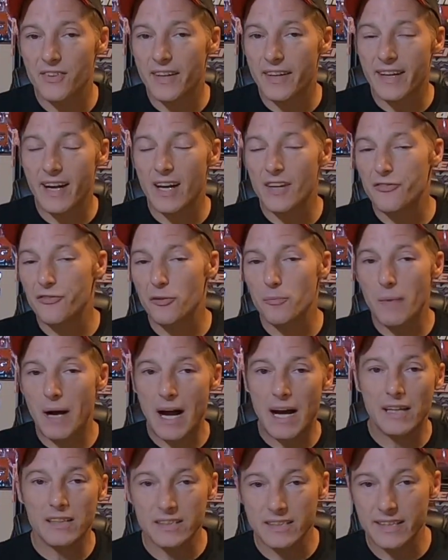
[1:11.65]
I got from
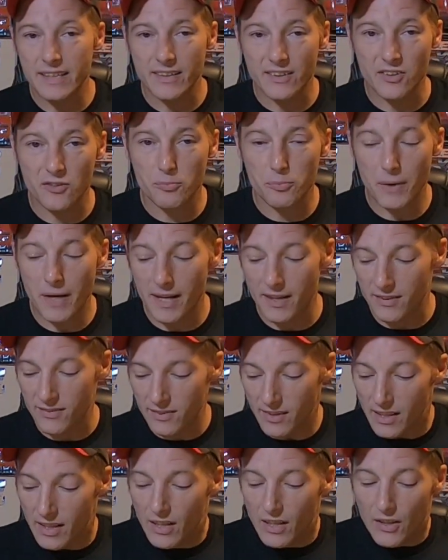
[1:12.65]

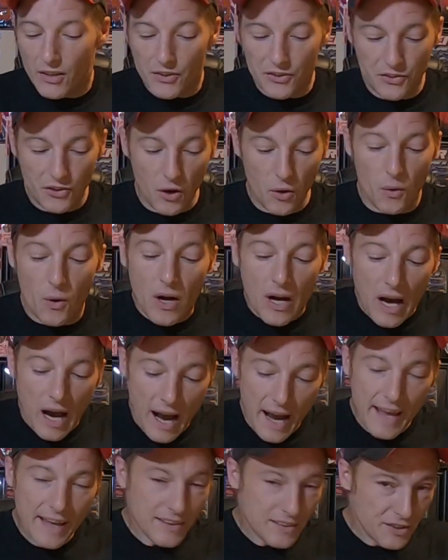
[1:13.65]
AliExpress. So
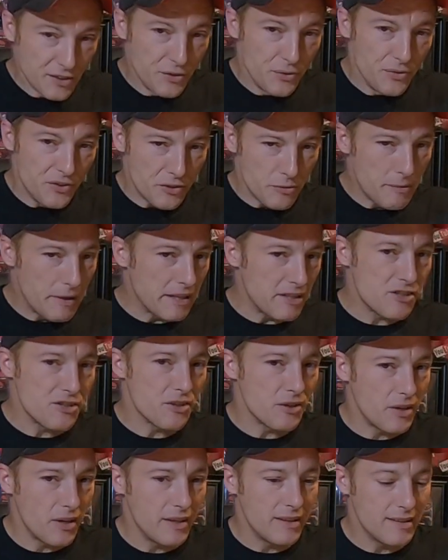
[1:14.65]
I had to do some extra
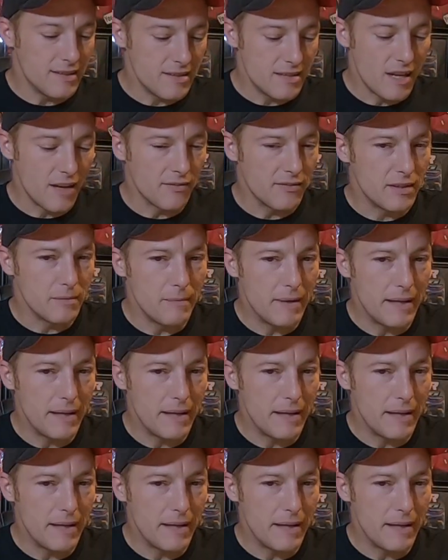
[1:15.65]
credit stuff to